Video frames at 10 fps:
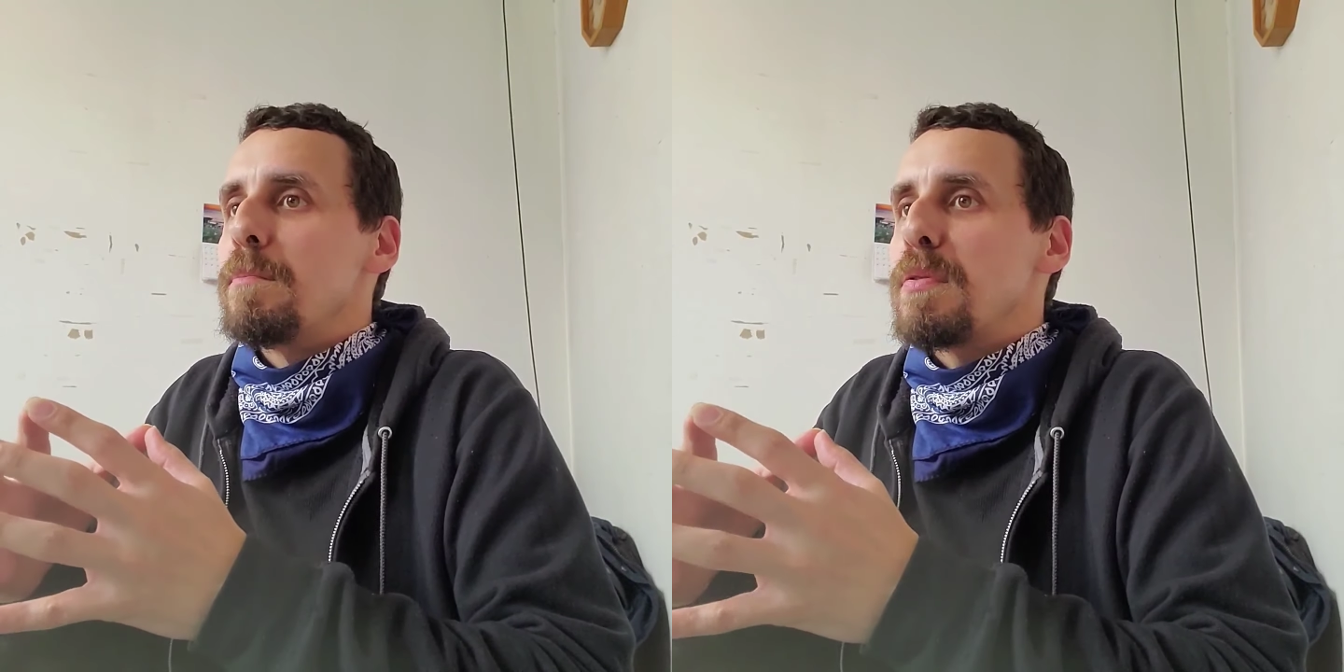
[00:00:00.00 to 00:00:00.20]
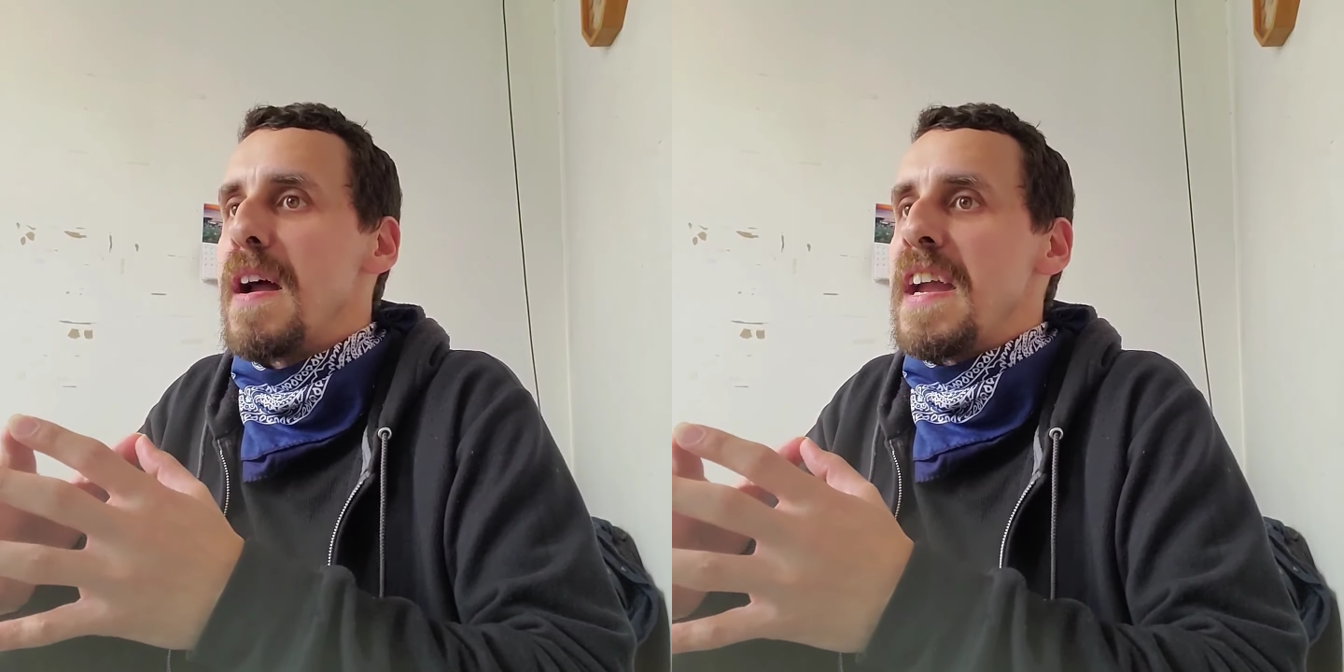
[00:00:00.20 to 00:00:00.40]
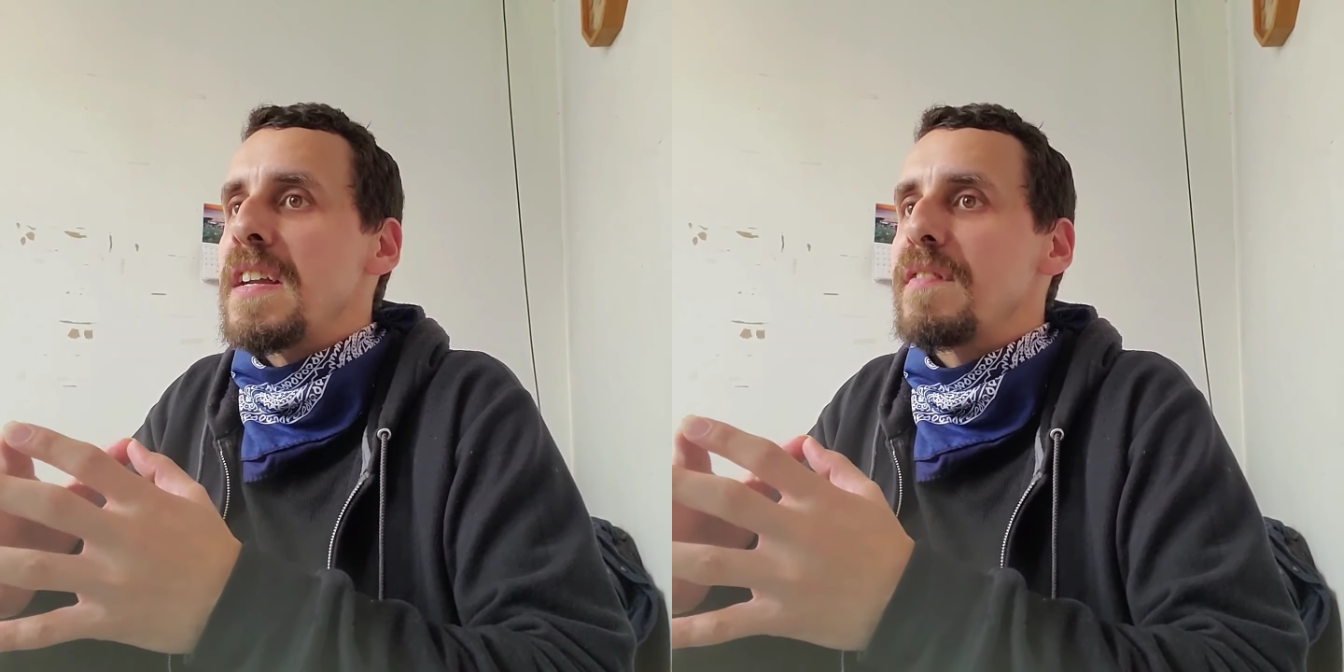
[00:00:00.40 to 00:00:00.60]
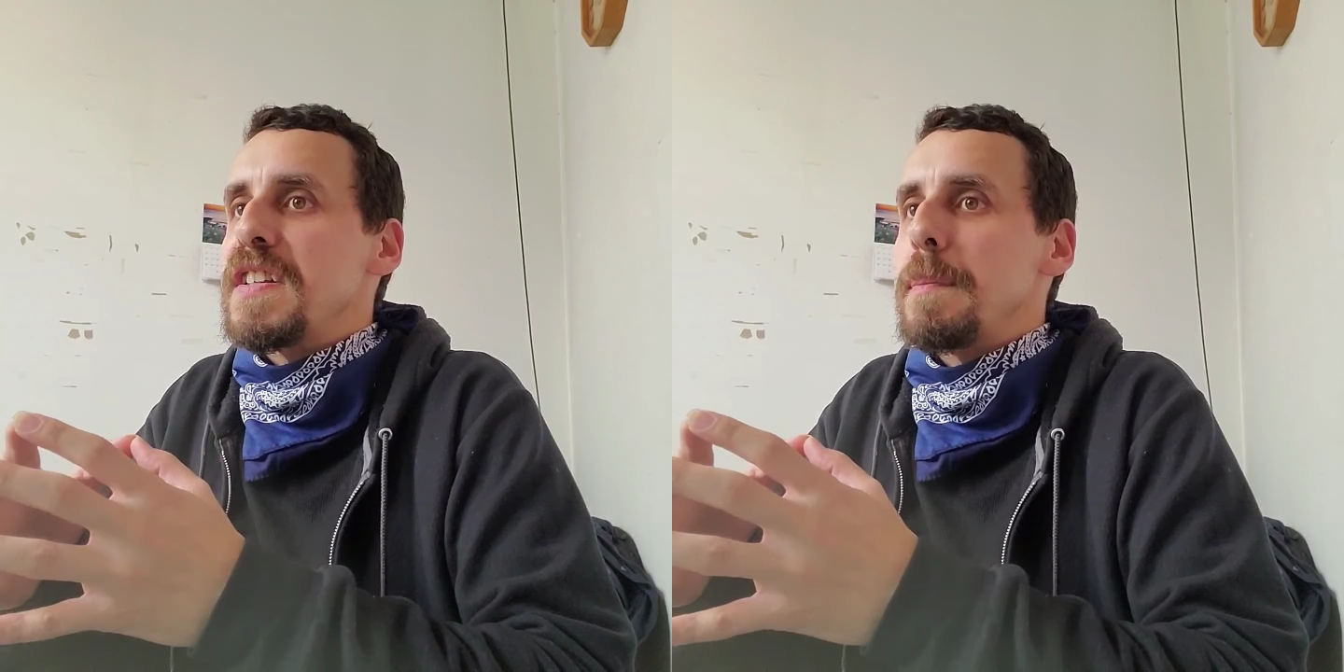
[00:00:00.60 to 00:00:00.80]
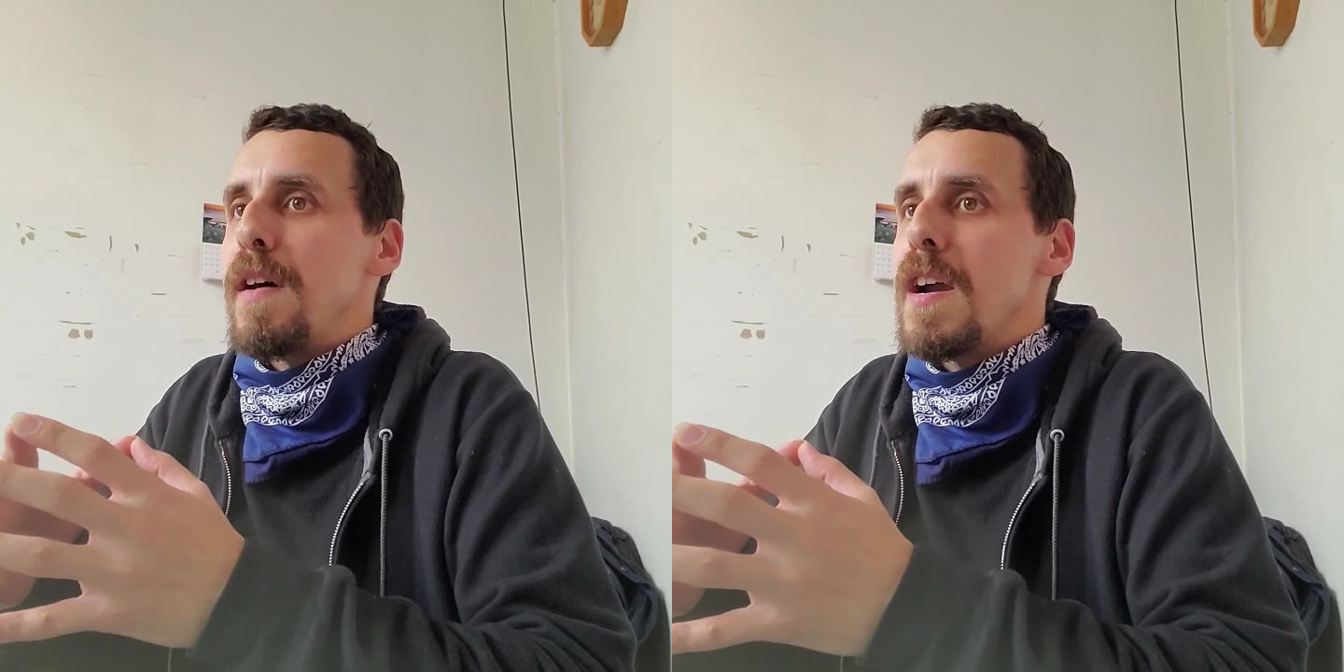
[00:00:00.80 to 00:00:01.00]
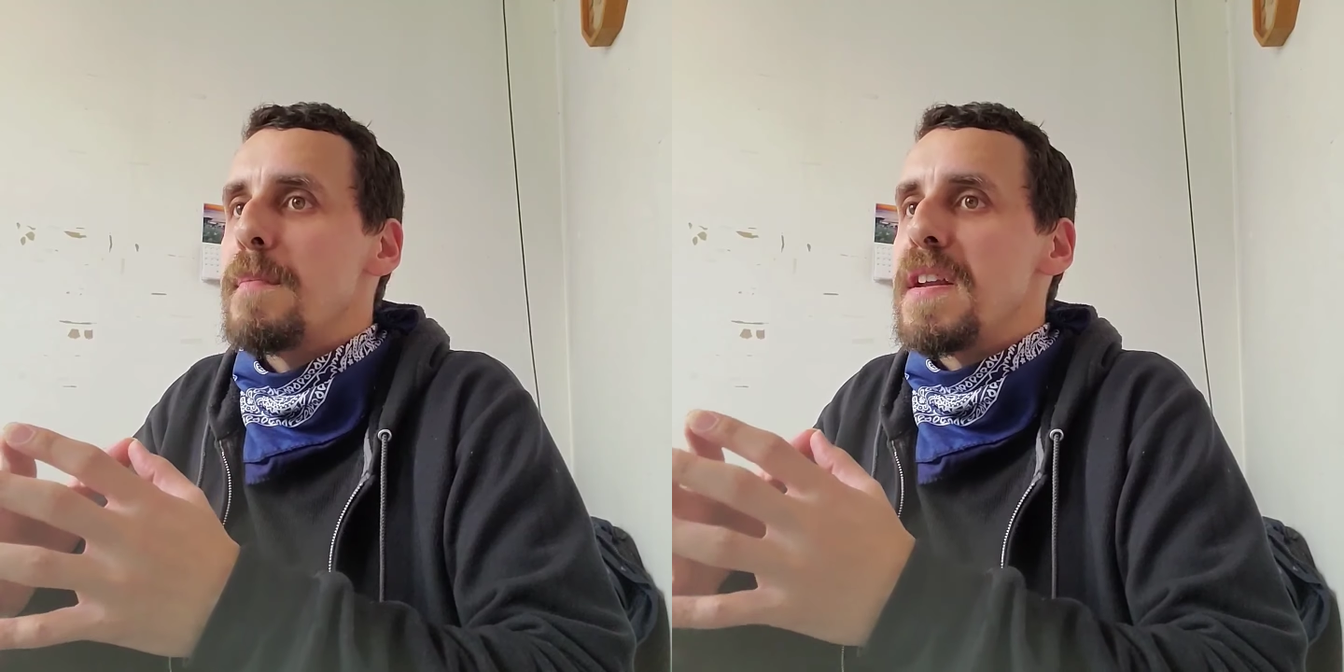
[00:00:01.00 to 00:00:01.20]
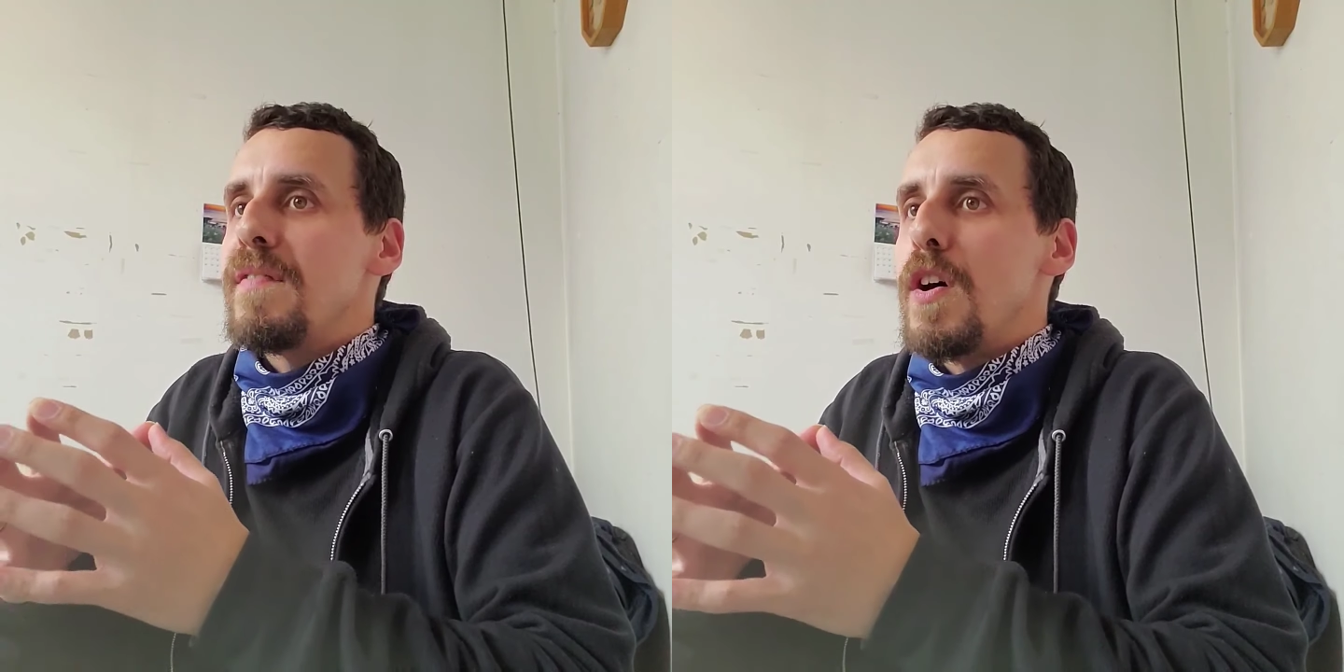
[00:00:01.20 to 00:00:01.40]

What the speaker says: Bryan of the Department of